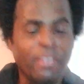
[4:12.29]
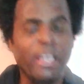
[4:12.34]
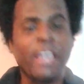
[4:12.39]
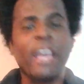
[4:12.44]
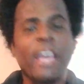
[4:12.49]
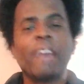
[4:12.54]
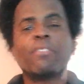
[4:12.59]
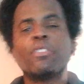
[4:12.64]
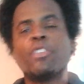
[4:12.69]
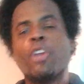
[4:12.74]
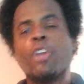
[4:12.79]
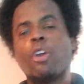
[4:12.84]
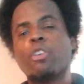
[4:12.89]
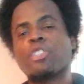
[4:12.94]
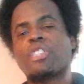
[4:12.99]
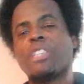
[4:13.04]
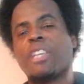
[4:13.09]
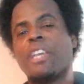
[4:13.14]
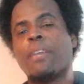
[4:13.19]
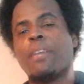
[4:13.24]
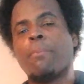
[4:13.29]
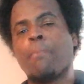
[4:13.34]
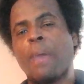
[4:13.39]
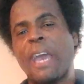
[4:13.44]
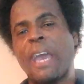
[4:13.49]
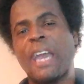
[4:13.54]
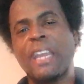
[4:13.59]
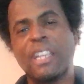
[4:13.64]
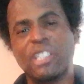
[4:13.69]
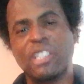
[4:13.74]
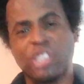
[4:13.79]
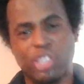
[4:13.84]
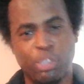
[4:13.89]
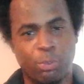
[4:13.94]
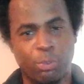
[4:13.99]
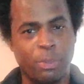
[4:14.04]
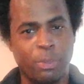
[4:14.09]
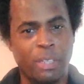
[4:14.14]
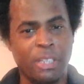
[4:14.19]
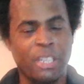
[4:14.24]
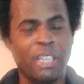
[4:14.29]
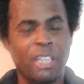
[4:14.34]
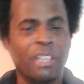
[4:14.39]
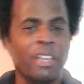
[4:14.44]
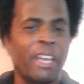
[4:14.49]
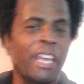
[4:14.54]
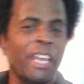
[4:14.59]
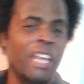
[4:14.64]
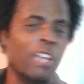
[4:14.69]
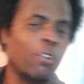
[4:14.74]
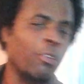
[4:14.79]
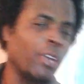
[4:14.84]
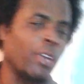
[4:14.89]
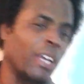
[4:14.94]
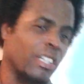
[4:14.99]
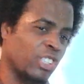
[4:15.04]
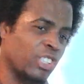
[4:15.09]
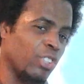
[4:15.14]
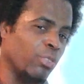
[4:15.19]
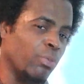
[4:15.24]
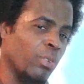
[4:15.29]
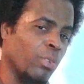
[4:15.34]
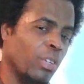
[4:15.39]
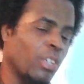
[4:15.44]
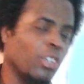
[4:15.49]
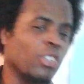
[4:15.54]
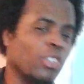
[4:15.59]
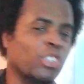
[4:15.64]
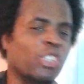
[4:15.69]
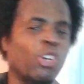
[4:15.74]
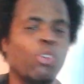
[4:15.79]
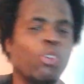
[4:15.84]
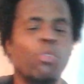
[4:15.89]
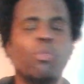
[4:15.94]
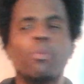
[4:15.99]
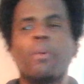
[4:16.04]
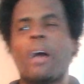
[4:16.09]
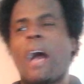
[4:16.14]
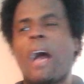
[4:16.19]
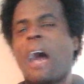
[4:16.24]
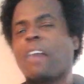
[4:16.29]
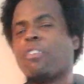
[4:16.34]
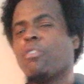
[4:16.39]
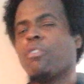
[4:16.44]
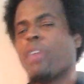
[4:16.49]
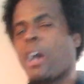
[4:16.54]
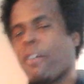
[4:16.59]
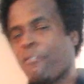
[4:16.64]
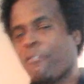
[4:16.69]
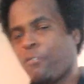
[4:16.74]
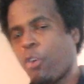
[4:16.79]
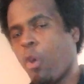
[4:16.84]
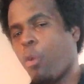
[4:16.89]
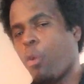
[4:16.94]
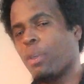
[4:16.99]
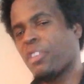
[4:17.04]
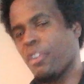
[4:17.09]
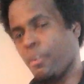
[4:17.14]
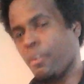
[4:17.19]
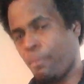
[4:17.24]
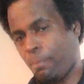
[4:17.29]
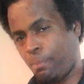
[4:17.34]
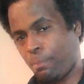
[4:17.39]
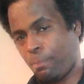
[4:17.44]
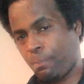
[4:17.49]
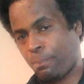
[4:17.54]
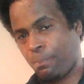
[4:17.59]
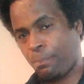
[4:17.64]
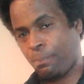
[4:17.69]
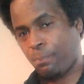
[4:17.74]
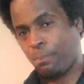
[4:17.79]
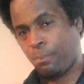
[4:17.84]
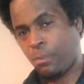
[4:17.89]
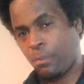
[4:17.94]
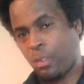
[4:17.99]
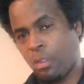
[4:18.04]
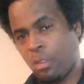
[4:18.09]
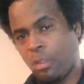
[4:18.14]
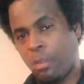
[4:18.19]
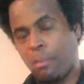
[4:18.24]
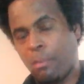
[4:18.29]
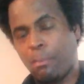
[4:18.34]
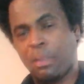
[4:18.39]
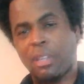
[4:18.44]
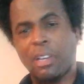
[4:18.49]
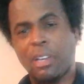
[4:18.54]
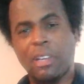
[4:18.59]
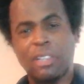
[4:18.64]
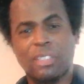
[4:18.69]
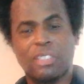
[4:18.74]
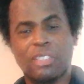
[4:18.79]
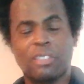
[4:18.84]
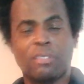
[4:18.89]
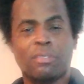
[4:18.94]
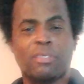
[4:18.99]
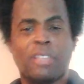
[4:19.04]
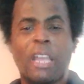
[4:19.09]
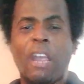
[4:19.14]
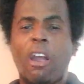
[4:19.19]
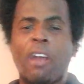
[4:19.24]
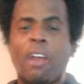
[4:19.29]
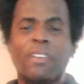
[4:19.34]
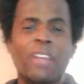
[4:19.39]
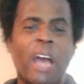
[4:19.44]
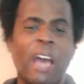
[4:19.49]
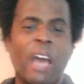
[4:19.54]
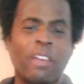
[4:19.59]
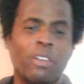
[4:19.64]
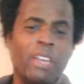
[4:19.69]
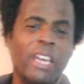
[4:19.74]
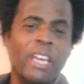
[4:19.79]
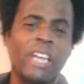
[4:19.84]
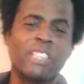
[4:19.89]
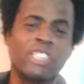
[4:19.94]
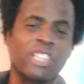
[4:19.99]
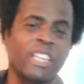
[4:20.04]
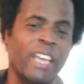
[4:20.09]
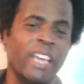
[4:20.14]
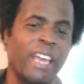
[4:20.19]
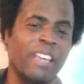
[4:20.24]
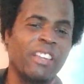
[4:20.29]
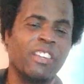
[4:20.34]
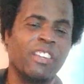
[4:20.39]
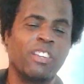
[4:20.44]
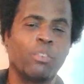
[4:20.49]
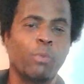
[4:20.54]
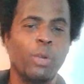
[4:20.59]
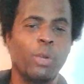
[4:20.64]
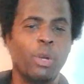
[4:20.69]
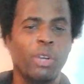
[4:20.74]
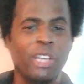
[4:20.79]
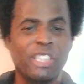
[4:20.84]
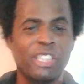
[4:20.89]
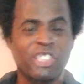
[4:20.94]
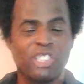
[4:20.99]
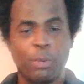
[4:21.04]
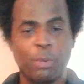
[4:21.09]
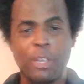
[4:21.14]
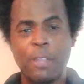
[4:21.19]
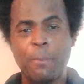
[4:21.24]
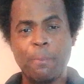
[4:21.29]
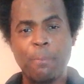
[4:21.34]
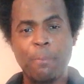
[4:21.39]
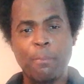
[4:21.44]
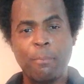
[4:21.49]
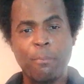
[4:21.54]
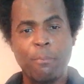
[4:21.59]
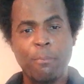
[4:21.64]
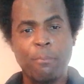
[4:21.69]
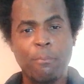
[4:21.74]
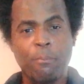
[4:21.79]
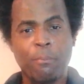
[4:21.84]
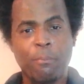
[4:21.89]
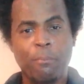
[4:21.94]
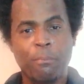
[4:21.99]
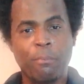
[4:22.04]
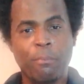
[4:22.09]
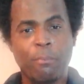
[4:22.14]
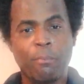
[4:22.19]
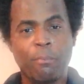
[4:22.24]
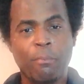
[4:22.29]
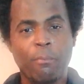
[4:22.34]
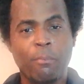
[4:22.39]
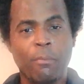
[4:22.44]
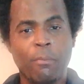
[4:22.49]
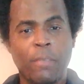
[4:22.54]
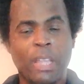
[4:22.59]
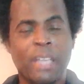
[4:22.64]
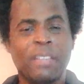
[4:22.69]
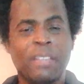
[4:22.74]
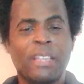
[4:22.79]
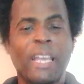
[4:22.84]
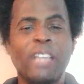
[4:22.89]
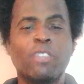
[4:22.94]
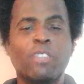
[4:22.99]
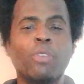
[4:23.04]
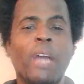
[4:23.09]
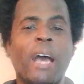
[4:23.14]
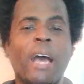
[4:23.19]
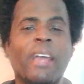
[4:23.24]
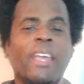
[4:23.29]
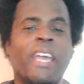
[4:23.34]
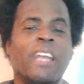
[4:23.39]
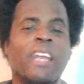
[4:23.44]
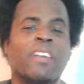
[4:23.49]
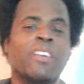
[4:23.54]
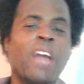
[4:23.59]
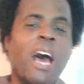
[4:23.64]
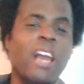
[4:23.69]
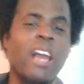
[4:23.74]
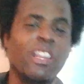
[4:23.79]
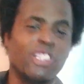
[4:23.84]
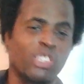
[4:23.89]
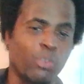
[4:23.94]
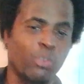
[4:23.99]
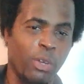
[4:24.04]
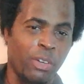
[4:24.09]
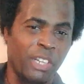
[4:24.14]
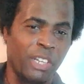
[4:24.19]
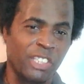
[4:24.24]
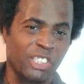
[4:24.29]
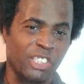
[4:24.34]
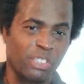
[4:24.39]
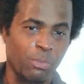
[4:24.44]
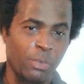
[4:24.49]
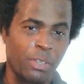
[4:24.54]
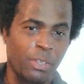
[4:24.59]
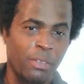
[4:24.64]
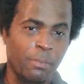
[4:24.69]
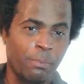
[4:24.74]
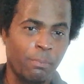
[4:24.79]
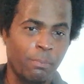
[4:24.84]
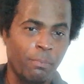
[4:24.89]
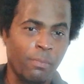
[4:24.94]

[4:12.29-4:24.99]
they have the nerves to get mad at you and get angry at you. So I do not fool with them, because they are not educated in real history, and they do not acknowledge real history.